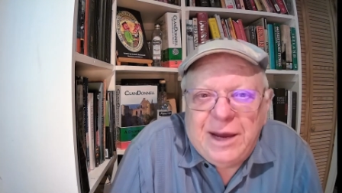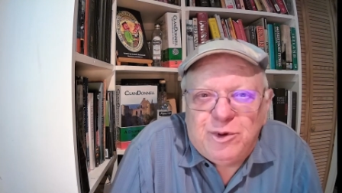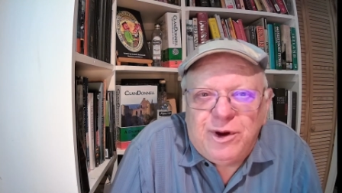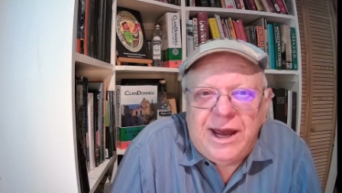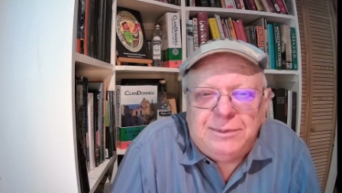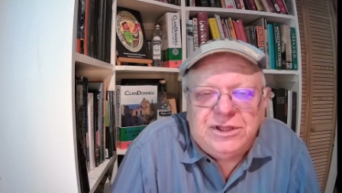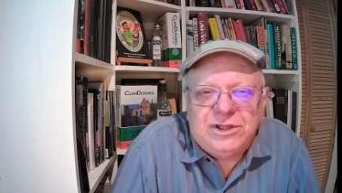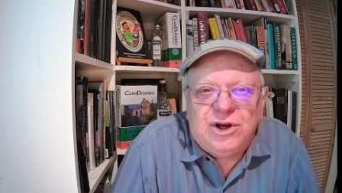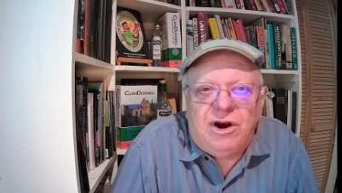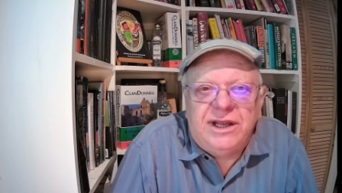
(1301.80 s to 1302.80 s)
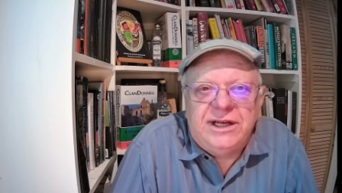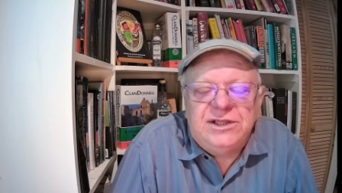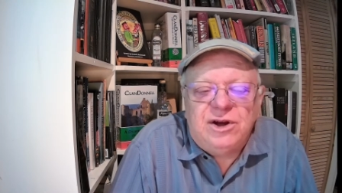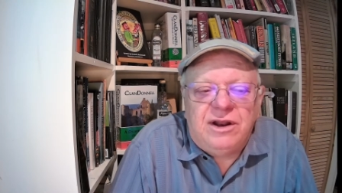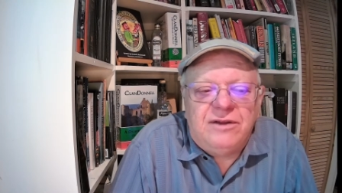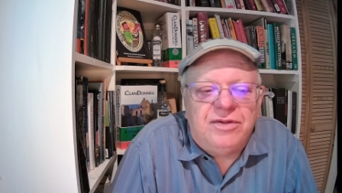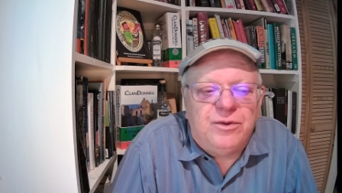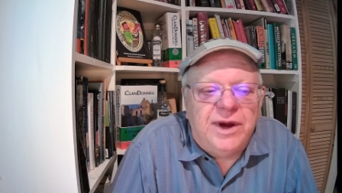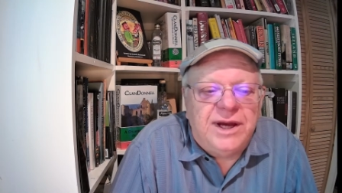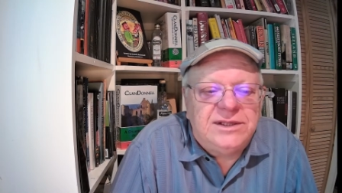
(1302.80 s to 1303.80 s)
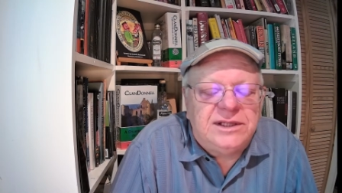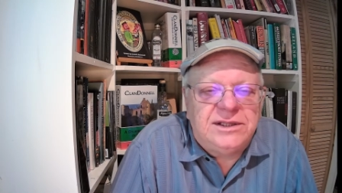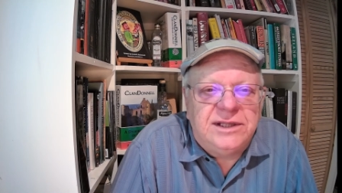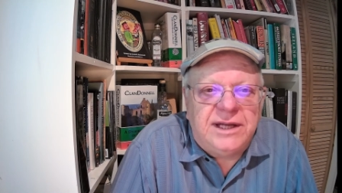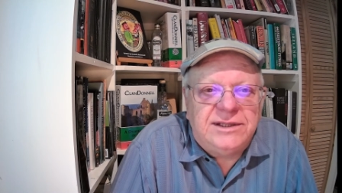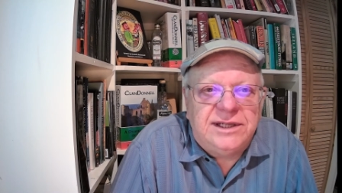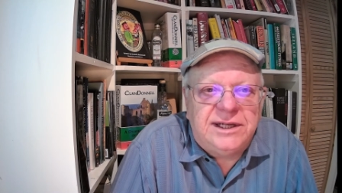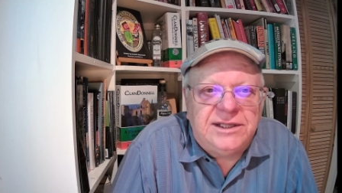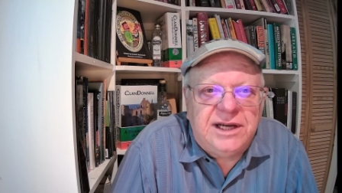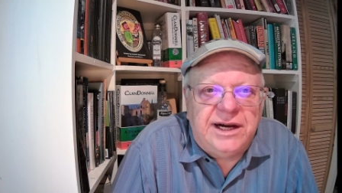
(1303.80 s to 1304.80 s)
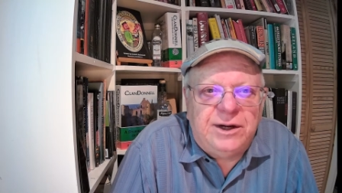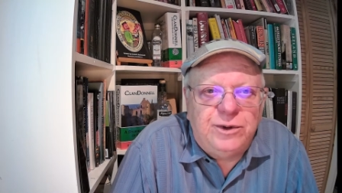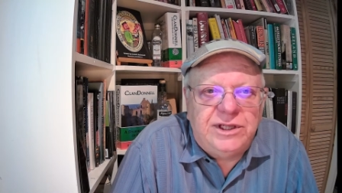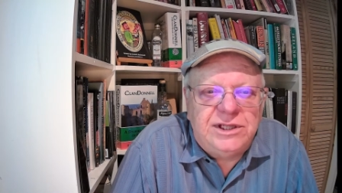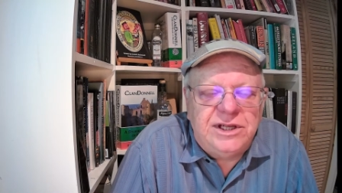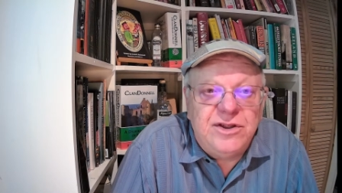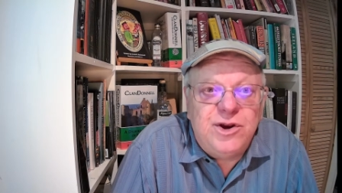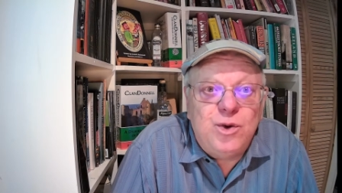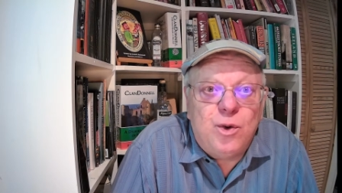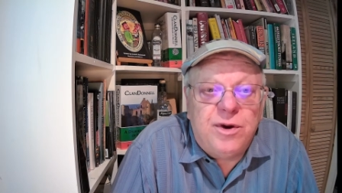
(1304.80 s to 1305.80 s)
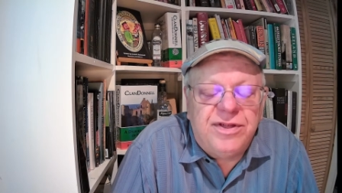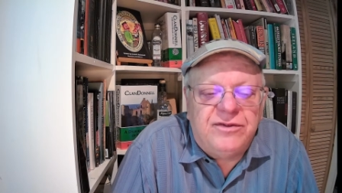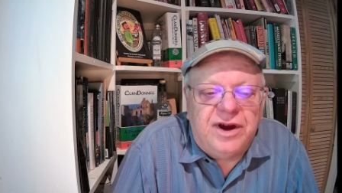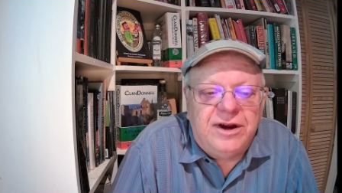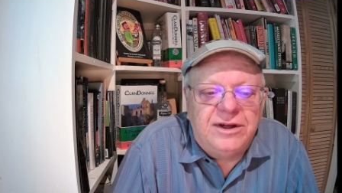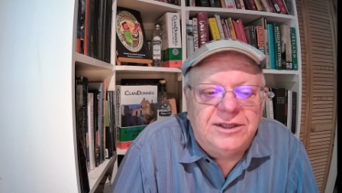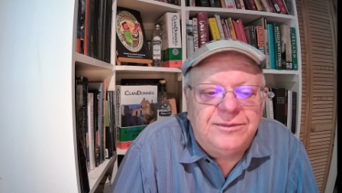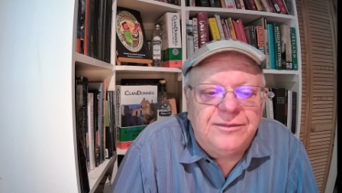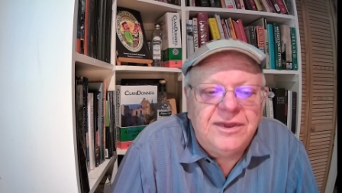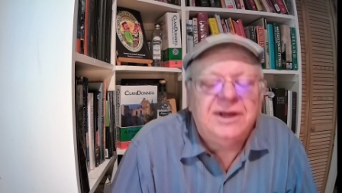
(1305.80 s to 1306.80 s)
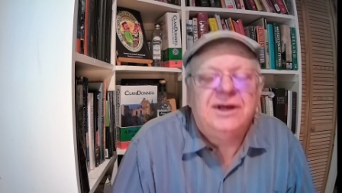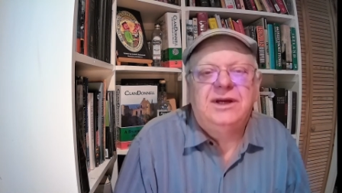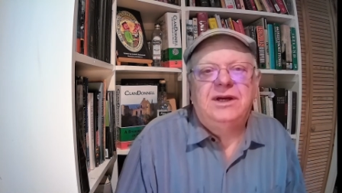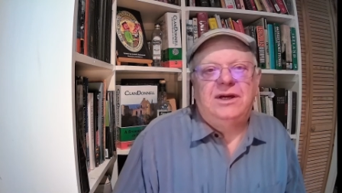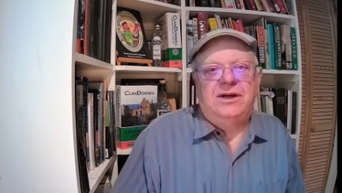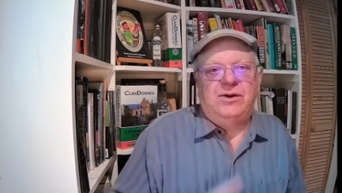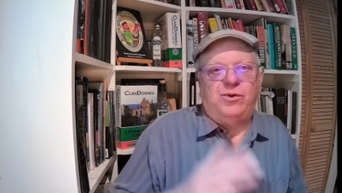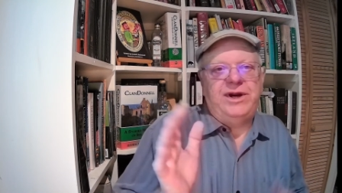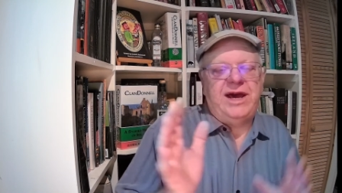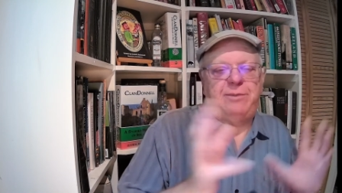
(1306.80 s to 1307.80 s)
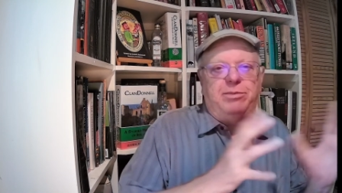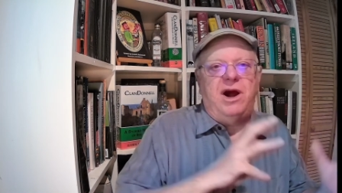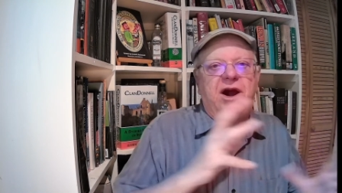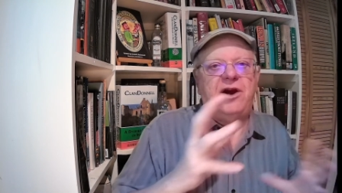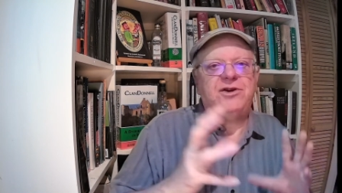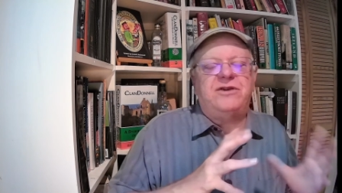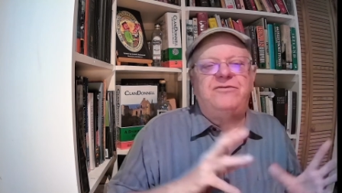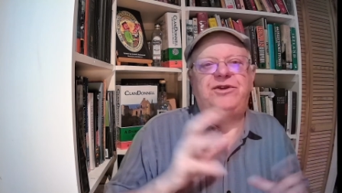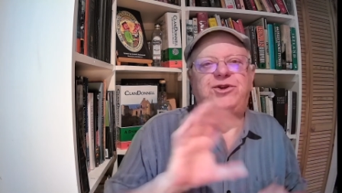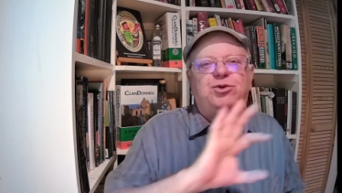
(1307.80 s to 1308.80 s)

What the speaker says: And perhaps as galling as all of the rest is that 6 counties in the north of Ireland were not part of the